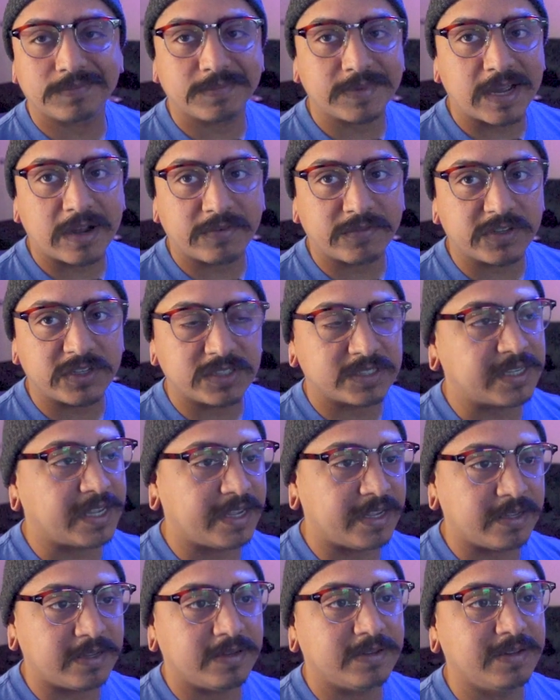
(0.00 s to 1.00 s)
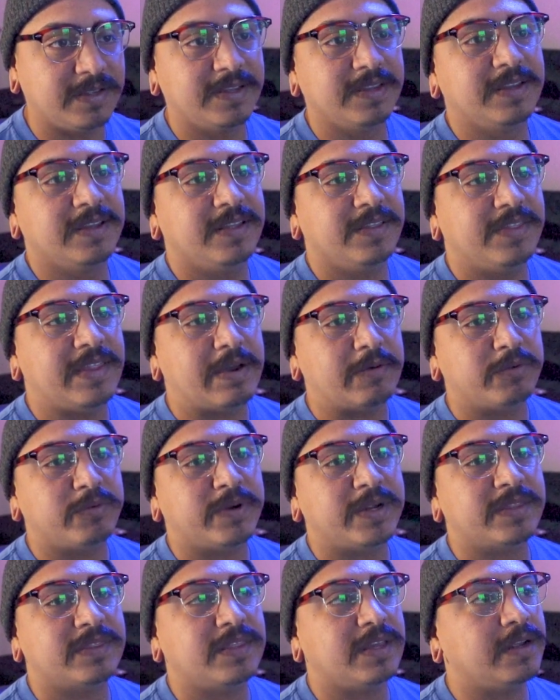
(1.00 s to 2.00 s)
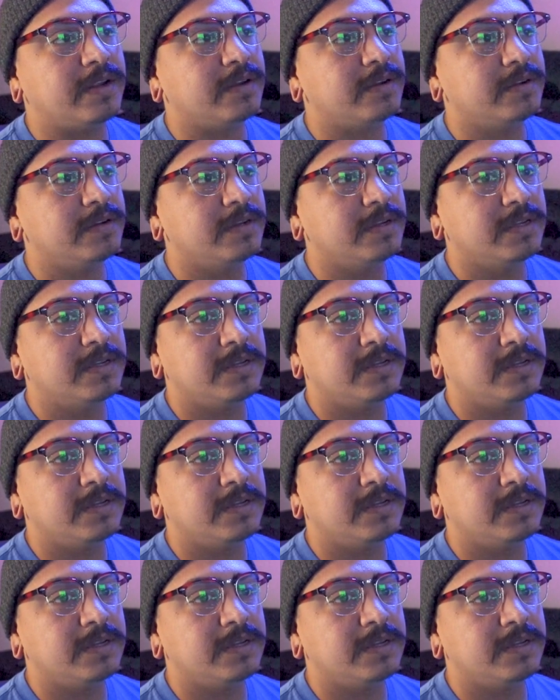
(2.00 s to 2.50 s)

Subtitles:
however you say it, that one right there.